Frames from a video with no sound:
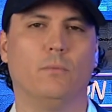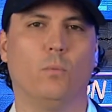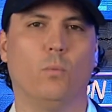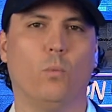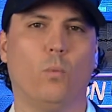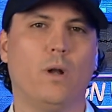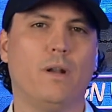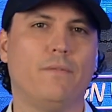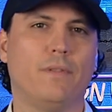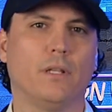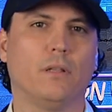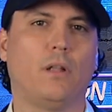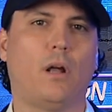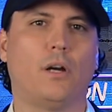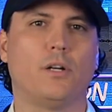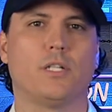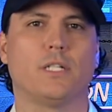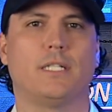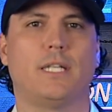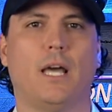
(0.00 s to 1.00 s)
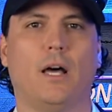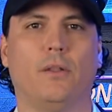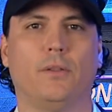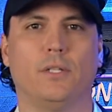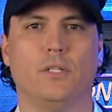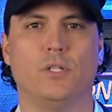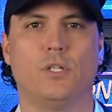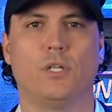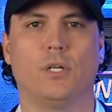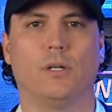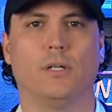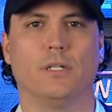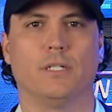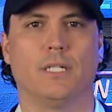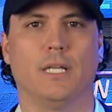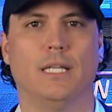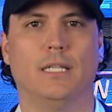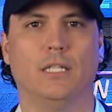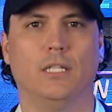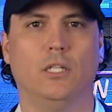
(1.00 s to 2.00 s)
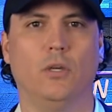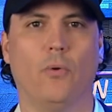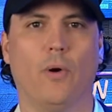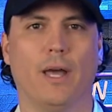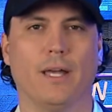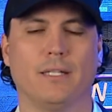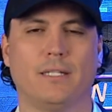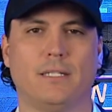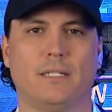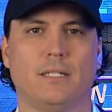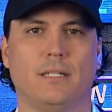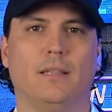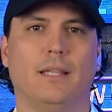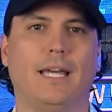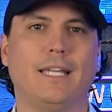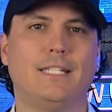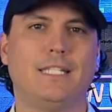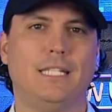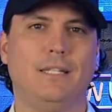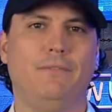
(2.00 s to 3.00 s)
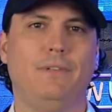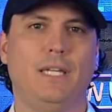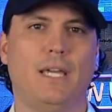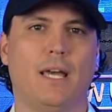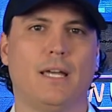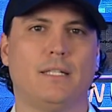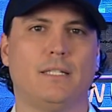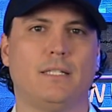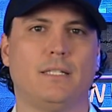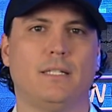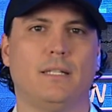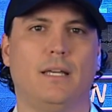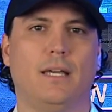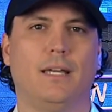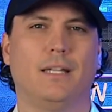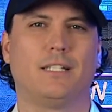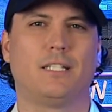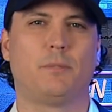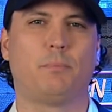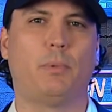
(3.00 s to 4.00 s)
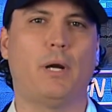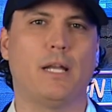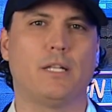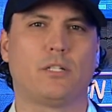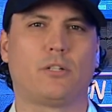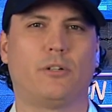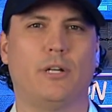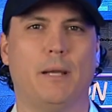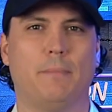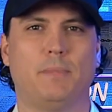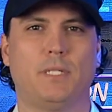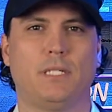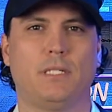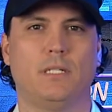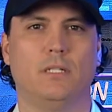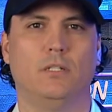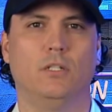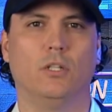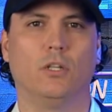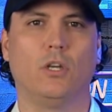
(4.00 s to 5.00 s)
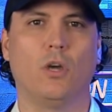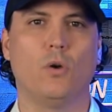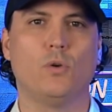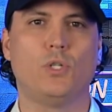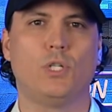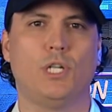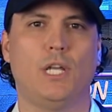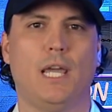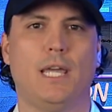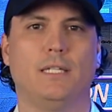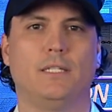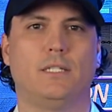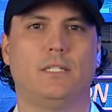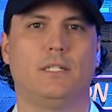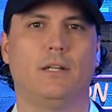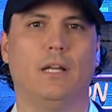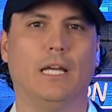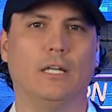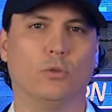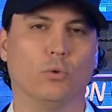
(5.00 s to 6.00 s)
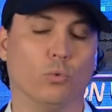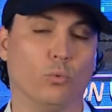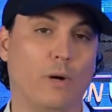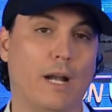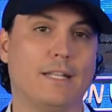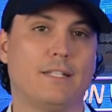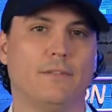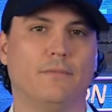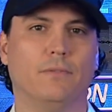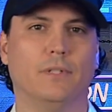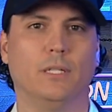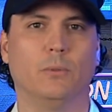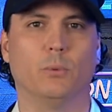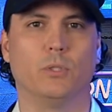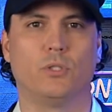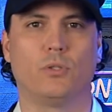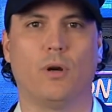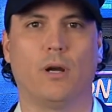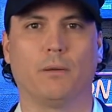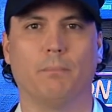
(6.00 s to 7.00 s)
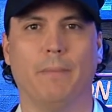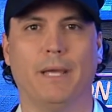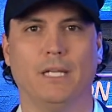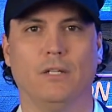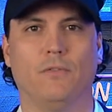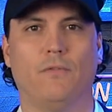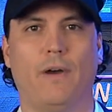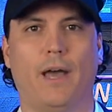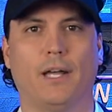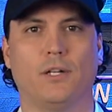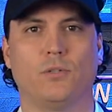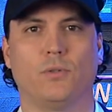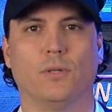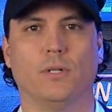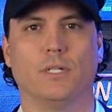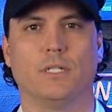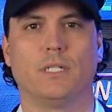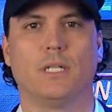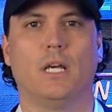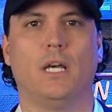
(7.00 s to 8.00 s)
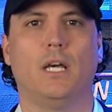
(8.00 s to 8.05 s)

one of the largest health insurers in the US. Like CVS, Express Scripts negotiates aggressively with drug manufacturers